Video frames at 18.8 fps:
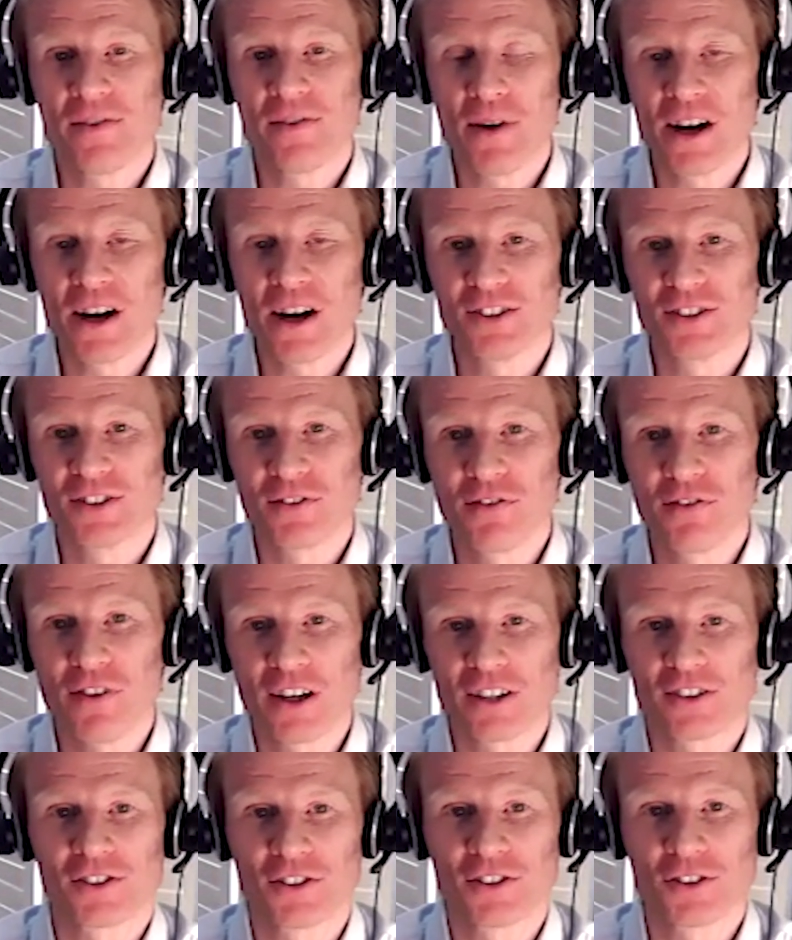the minds of
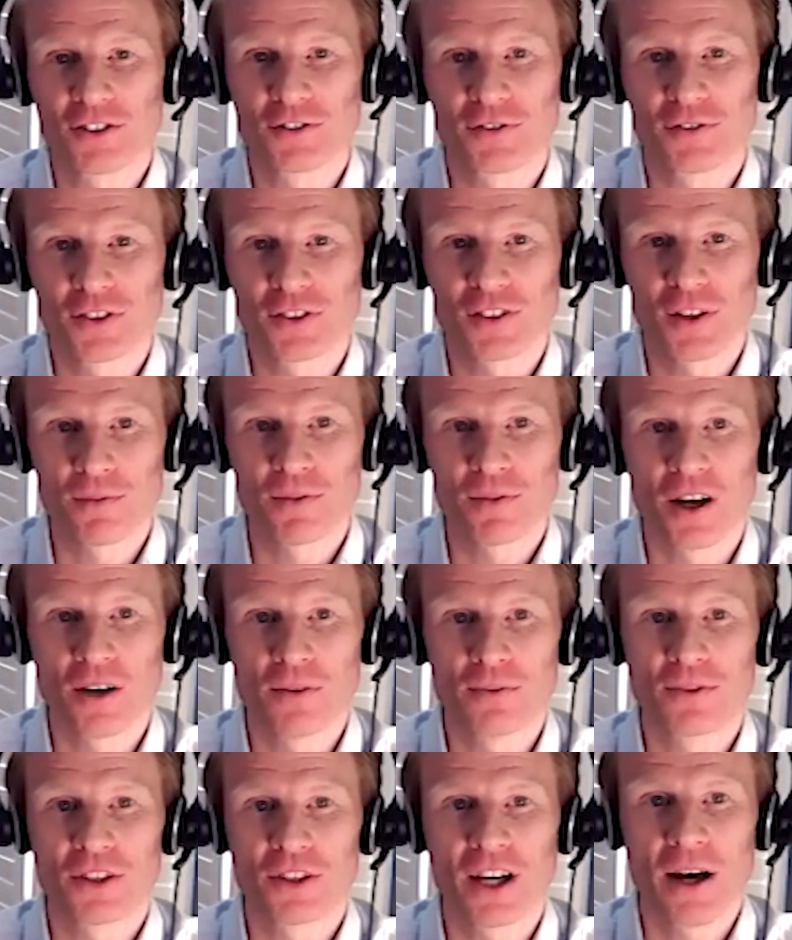investors for some
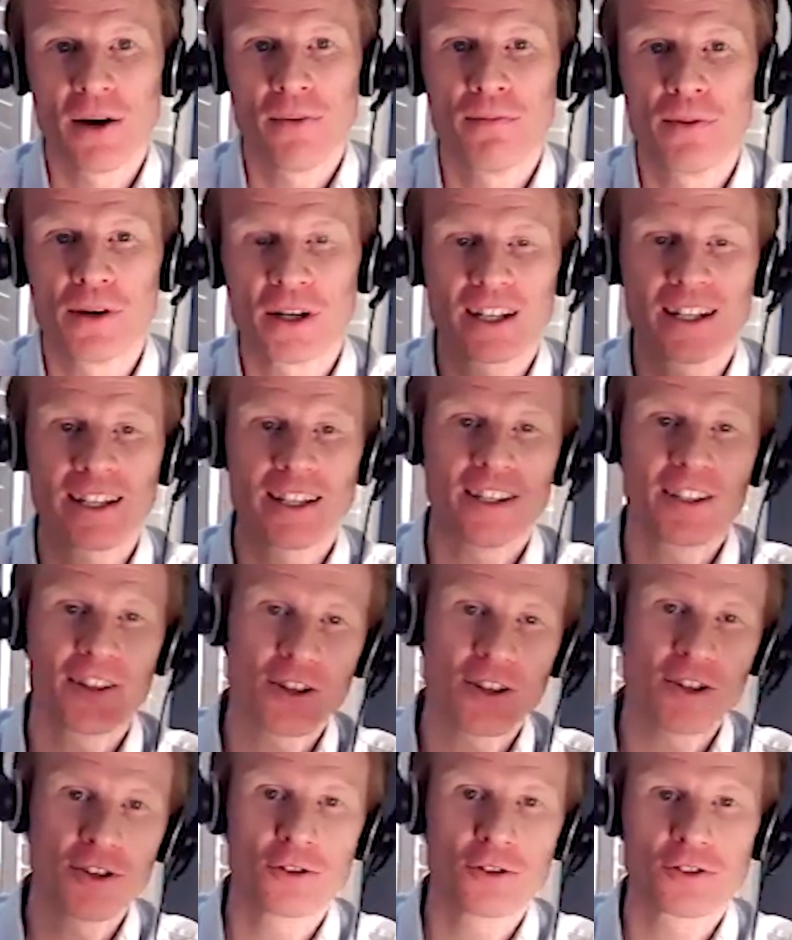time to come, but clearly
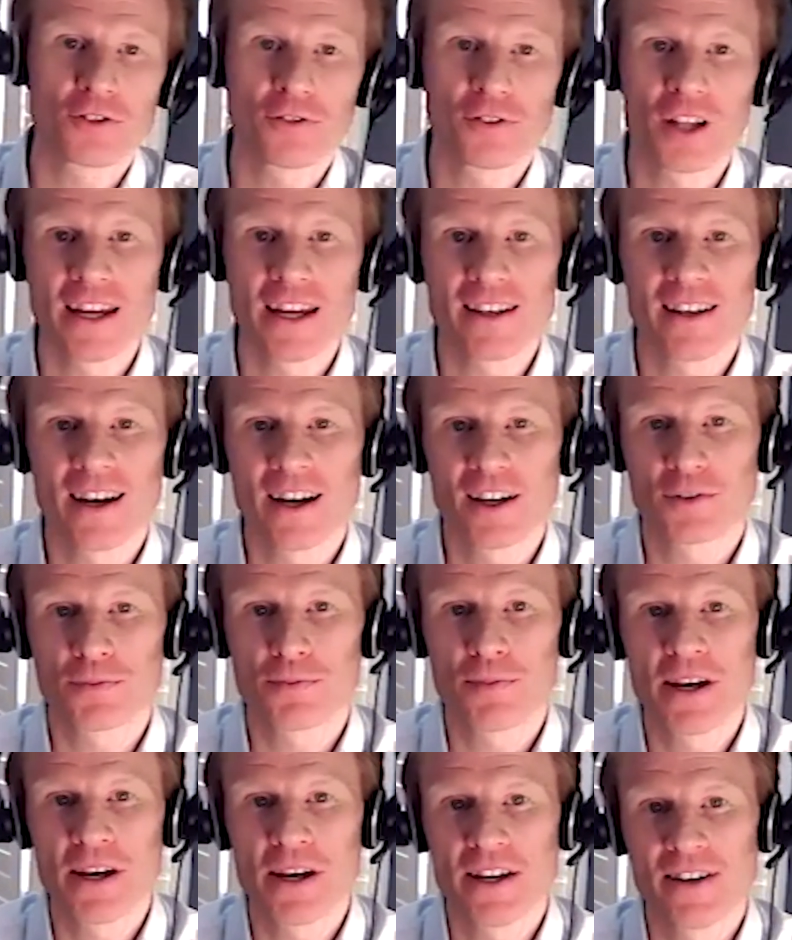the news of late has
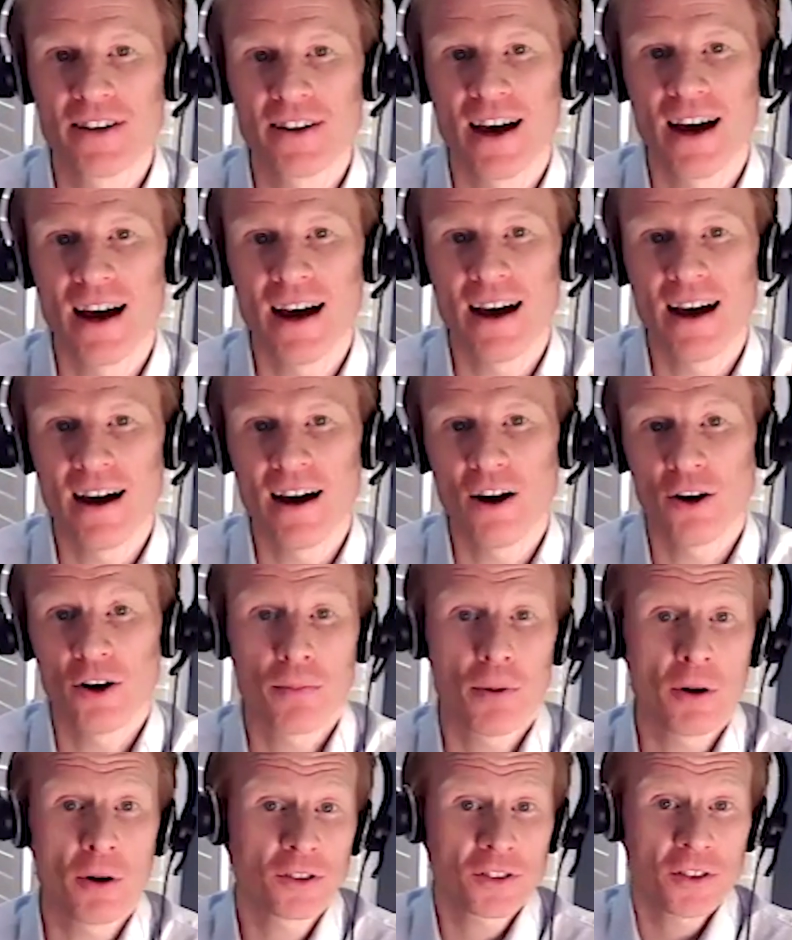been on a
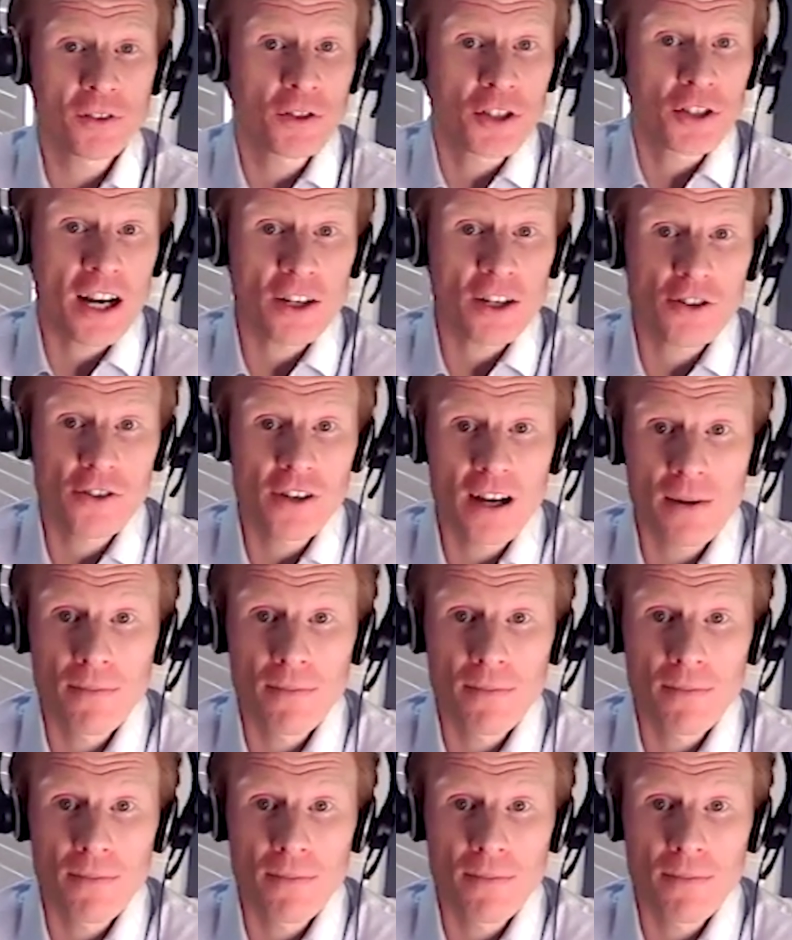positive trajectory.